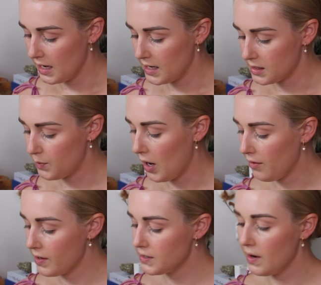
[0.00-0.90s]
It's
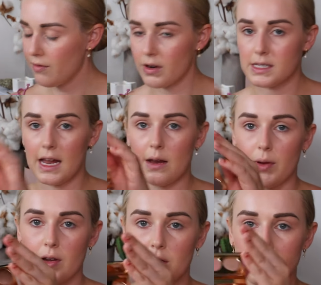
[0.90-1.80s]
perfect for every day
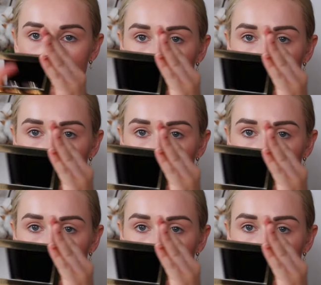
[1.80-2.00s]
because